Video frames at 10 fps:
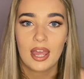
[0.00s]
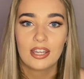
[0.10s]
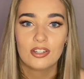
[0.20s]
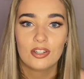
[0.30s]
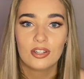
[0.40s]

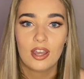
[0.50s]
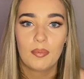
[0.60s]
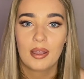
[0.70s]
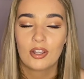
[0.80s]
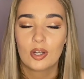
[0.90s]
and
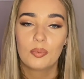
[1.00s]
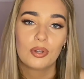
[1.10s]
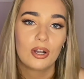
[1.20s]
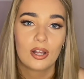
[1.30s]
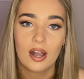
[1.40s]
am I going to
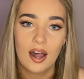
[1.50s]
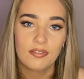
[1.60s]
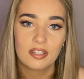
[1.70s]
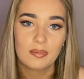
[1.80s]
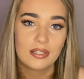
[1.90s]
want to look
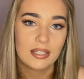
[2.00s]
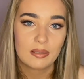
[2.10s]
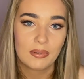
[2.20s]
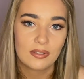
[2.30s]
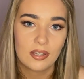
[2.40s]
after them in
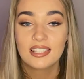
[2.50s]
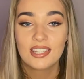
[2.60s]
6 months time?